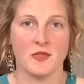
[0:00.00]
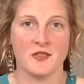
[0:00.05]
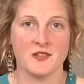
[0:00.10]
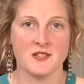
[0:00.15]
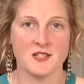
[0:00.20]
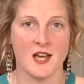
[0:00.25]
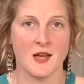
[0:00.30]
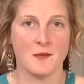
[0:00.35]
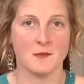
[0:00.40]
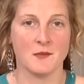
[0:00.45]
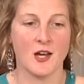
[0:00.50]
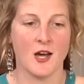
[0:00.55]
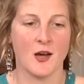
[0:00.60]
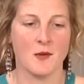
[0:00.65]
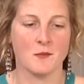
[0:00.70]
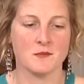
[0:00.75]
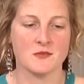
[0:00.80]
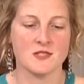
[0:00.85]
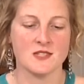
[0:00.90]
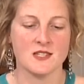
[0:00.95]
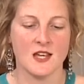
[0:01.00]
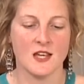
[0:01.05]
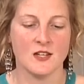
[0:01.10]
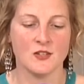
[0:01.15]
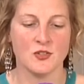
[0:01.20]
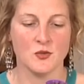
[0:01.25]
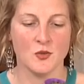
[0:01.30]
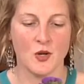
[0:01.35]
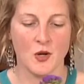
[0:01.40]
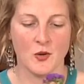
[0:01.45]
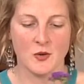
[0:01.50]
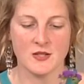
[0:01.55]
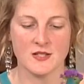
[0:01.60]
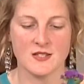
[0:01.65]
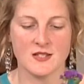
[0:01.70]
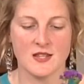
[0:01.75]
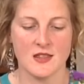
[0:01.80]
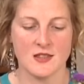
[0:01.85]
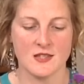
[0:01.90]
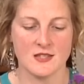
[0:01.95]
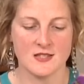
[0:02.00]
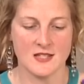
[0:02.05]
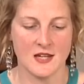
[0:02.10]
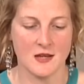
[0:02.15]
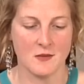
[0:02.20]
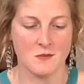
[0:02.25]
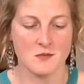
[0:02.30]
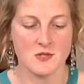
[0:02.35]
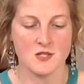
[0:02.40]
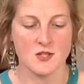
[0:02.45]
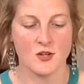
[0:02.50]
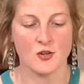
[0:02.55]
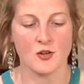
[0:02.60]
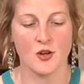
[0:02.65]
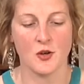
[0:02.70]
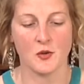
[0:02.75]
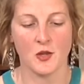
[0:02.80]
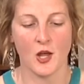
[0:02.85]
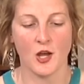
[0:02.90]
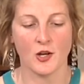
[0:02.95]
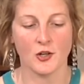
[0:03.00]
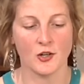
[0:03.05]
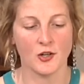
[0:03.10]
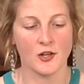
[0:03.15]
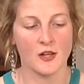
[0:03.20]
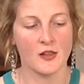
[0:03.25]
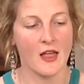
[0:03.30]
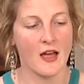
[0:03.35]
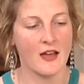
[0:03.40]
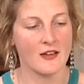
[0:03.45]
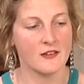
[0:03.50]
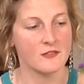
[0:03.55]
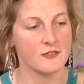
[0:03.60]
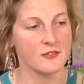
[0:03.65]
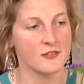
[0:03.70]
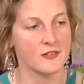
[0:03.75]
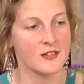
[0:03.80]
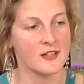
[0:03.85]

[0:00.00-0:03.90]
when the time comes and you notice that the stems are no longer alive.